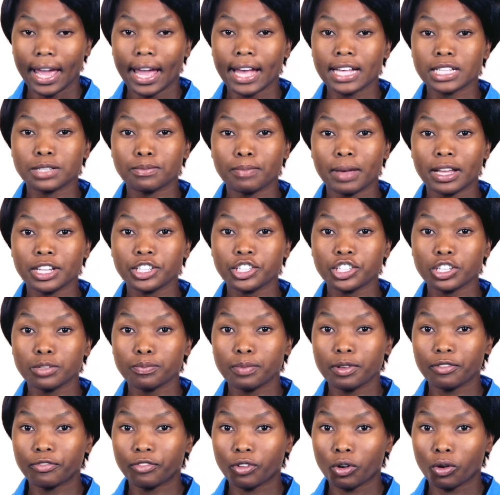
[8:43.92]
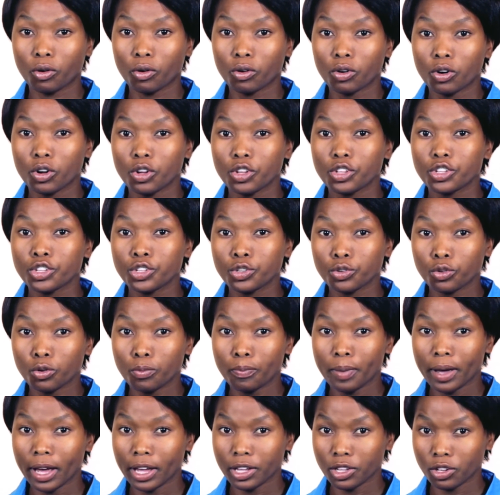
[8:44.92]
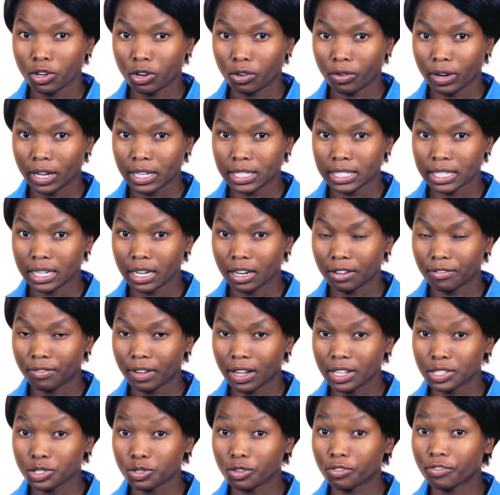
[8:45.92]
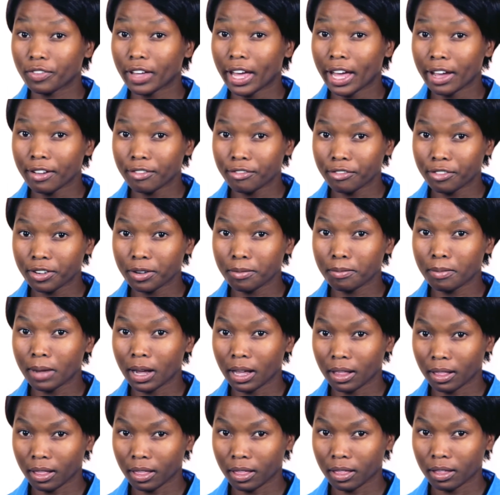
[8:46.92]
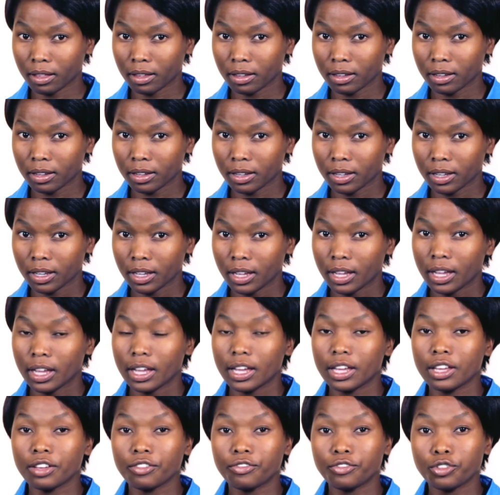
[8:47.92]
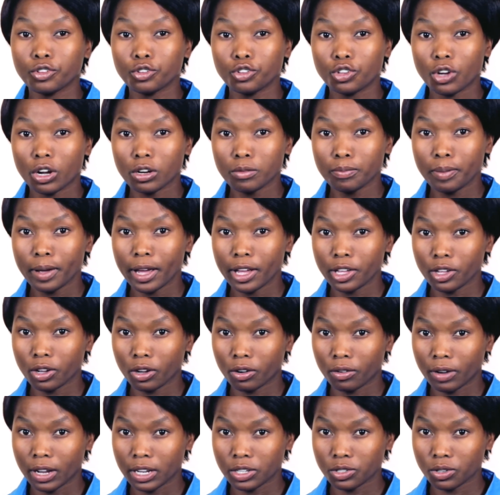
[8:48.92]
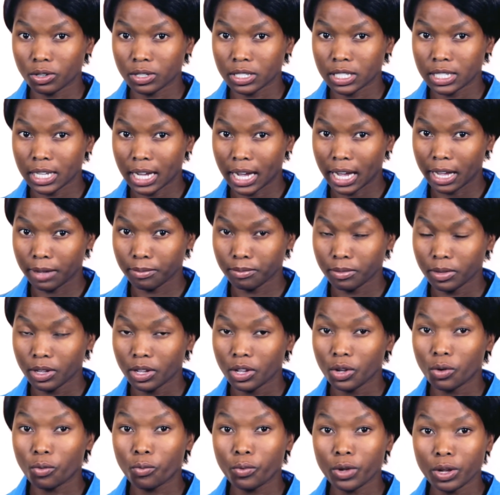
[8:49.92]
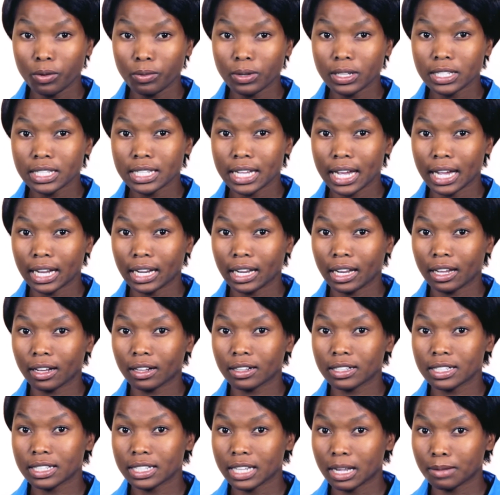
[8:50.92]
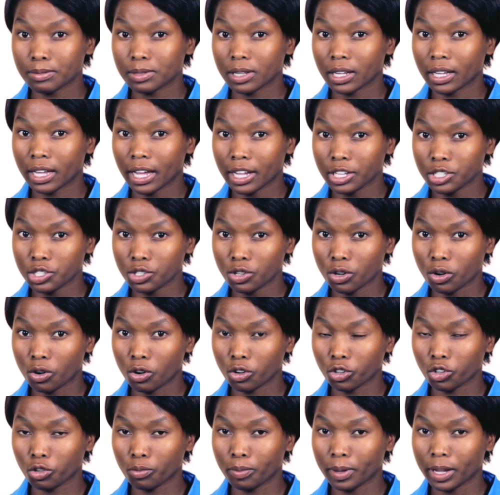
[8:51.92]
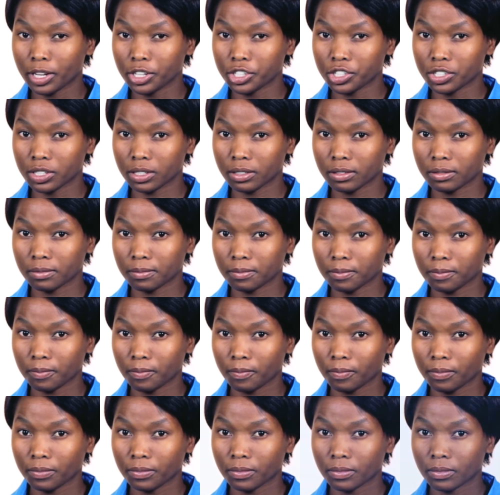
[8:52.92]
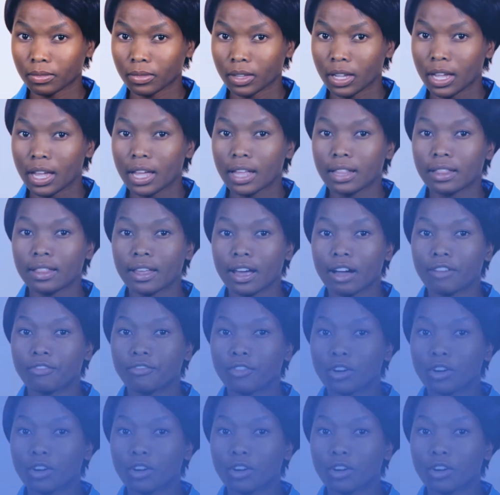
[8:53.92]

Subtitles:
As mentioned before, you pay your rent in advance of every month. If you don't pay your rent on time, we will take legal steps against your occupation. There are